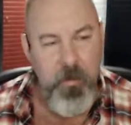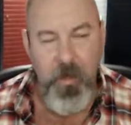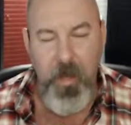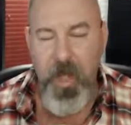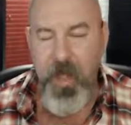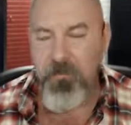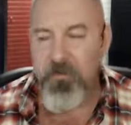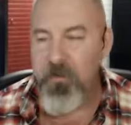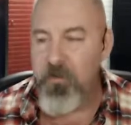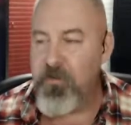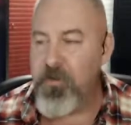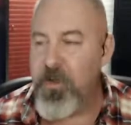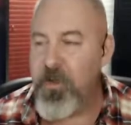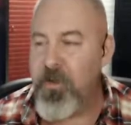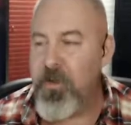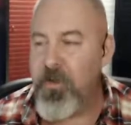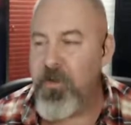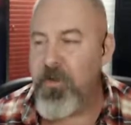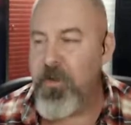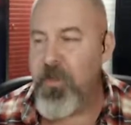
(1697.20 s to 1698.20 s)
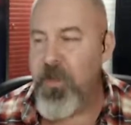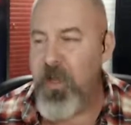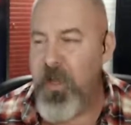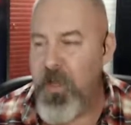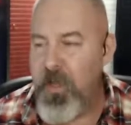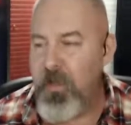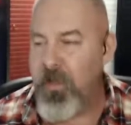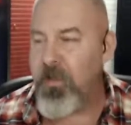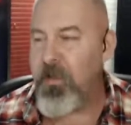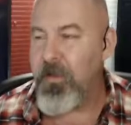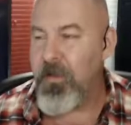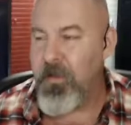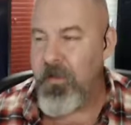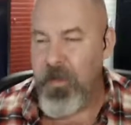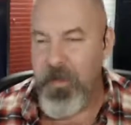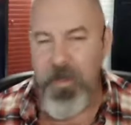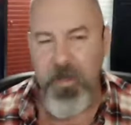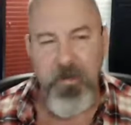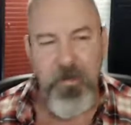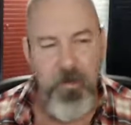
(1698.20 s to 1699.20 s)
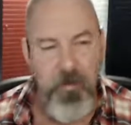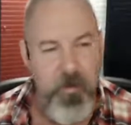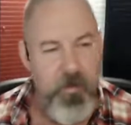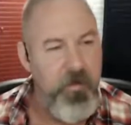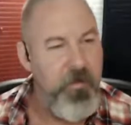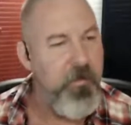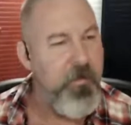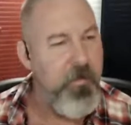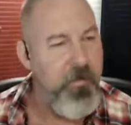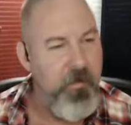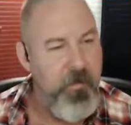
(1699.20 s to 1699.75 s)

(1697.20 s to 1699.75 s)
Life is good today. I can't do it.